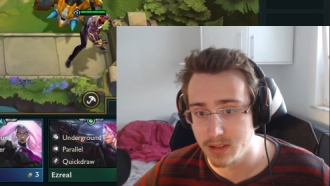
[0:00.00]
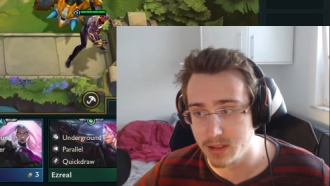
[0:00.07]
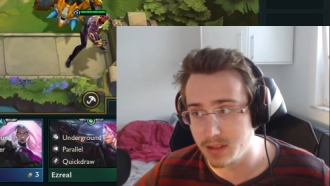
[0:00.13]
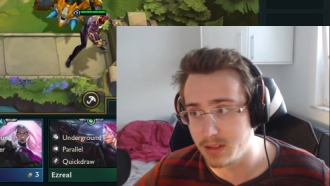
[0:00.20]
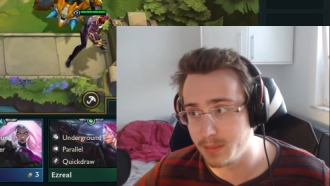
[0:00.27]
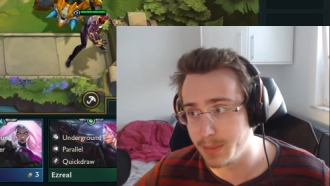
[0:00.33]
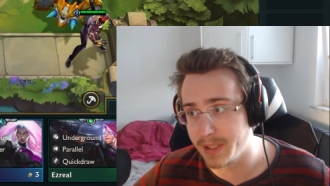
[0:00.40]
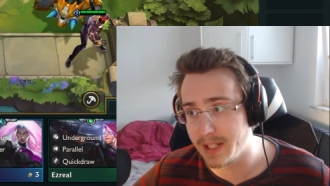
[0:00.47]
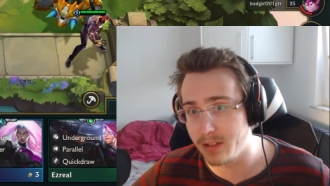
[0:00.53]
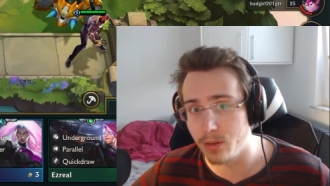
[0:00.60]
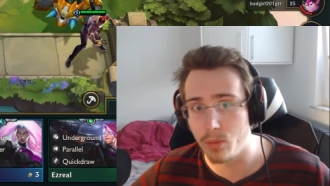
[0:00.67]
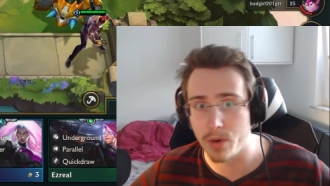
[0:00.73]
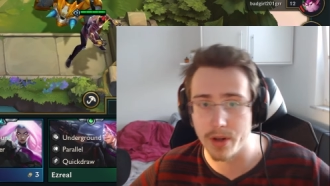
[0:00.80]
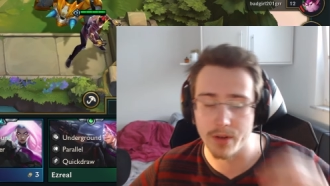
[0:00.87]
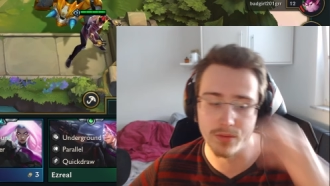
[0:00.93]
Uh, but I don't
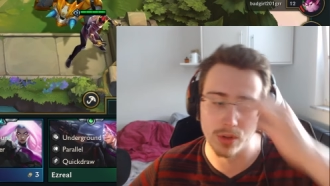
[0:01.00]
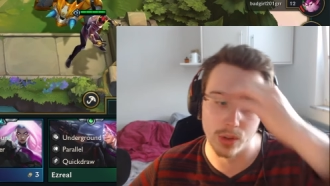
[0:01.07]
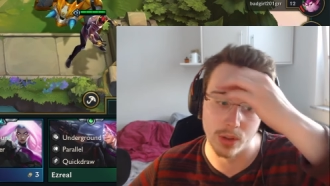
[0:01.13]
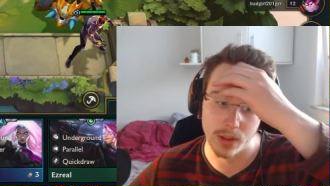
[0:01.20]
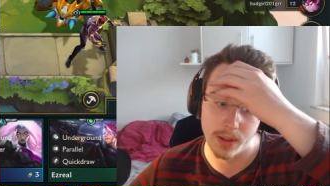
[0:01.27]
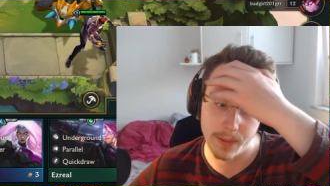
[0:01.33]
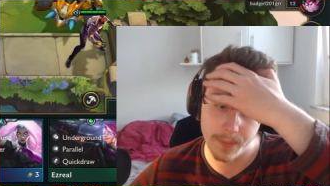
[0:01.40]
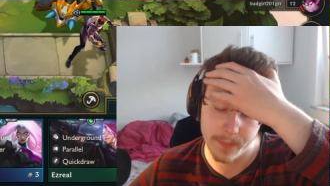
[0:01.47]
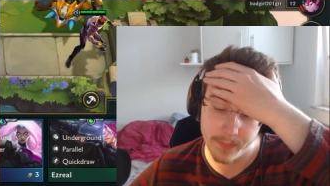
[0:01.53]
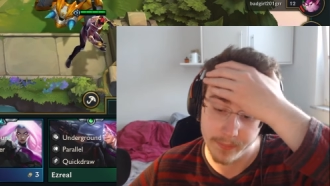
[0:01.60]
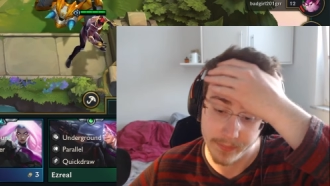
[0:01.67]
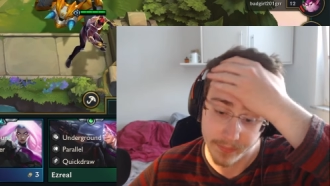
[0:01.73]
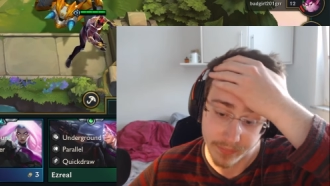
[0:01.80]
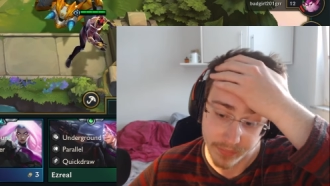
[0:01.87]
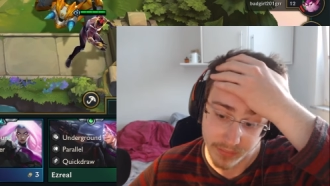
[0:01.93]
want to roll.
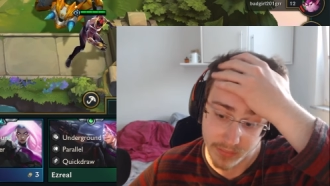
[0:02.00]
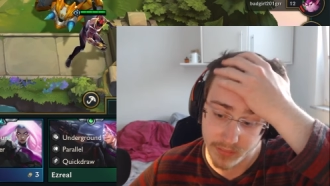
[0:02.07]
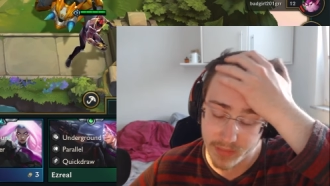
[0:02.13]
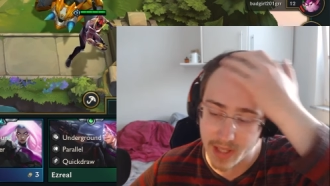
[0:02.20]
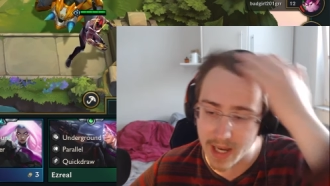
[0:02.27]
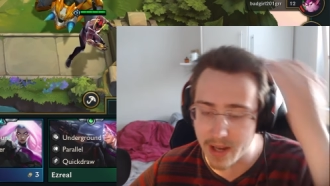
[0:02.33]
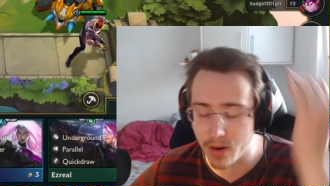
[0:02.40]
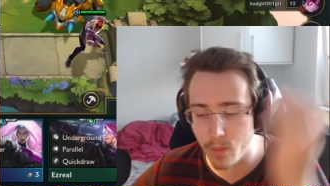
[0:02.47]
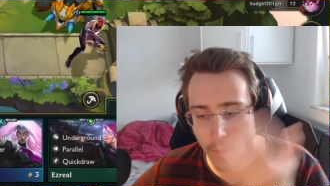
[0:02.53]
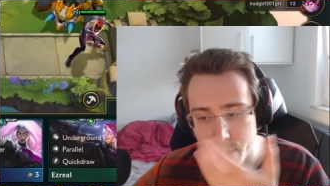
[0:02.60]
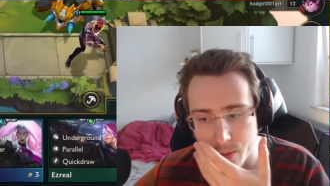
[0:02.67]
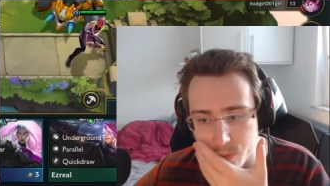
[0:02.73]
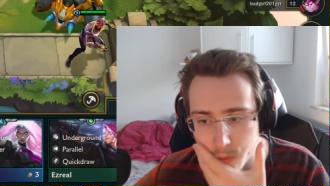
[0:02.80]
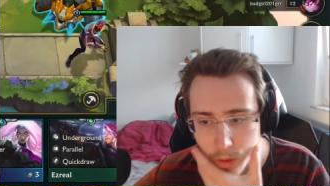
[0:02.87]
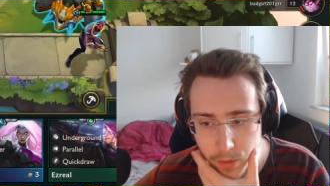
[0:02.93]
I don't want
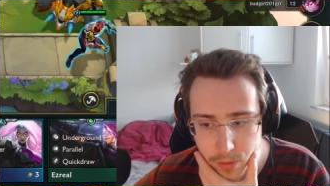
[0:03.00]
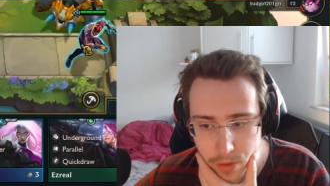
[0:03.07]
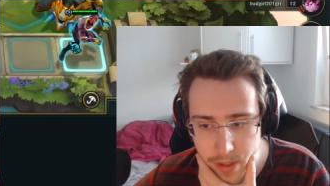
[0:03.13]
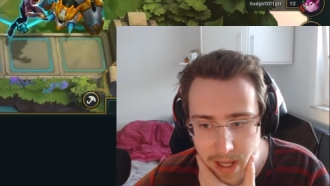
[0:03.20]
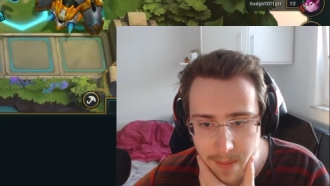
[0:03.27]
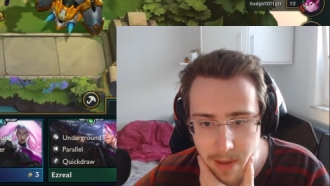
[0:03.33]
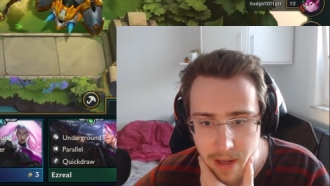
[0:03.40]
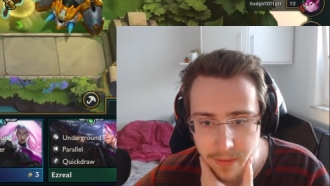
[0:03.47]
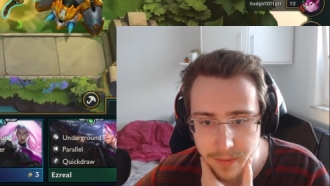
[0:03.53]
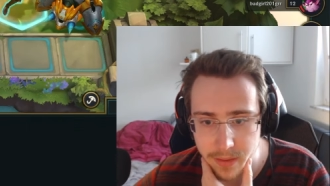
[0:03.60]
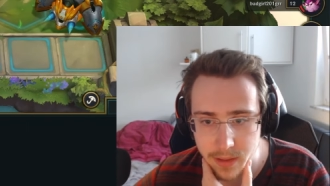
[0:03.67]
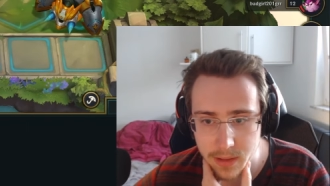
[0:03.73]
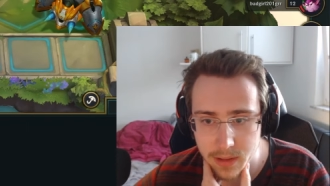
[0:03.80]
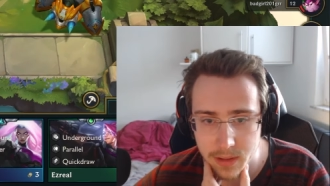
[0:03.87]
to roll for an MF.